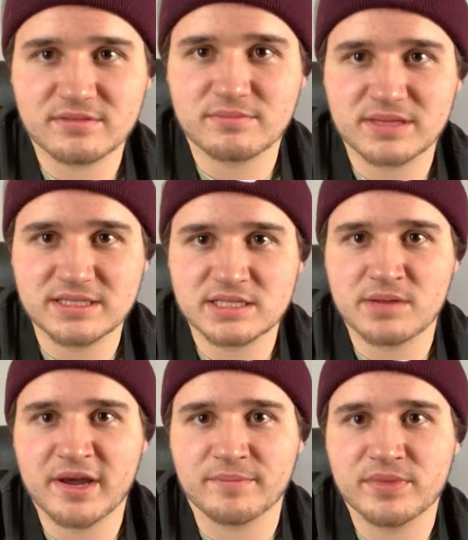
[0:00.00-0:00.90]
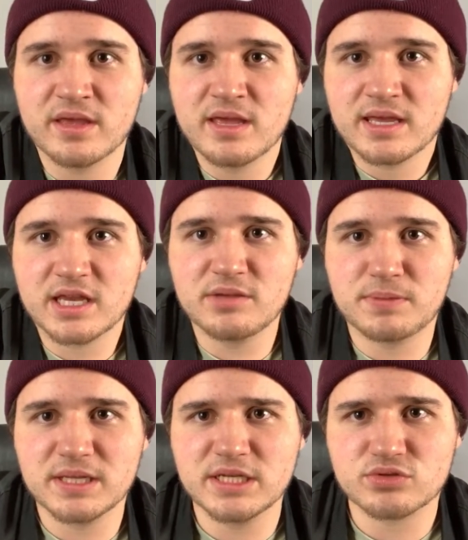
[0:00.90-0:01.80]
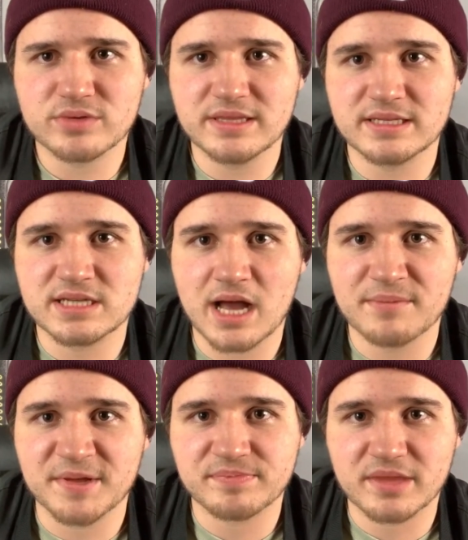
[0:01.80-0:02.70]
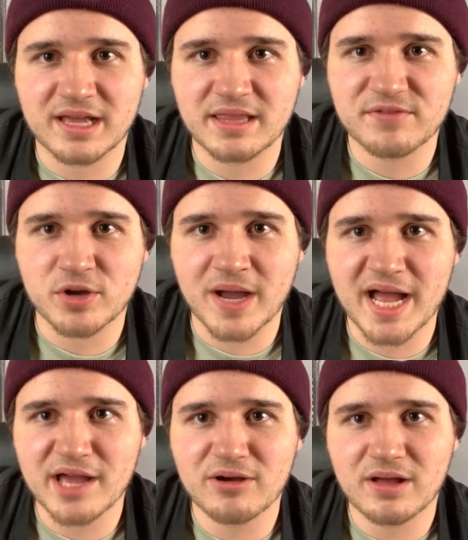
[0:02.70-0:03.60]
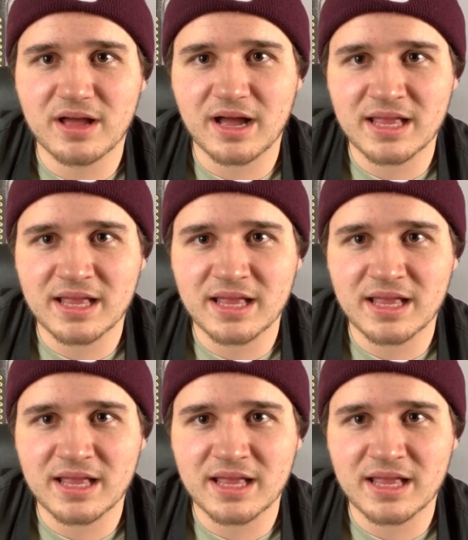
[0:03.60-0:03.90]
please send them out. Can you please read this comment? I live in Ohio.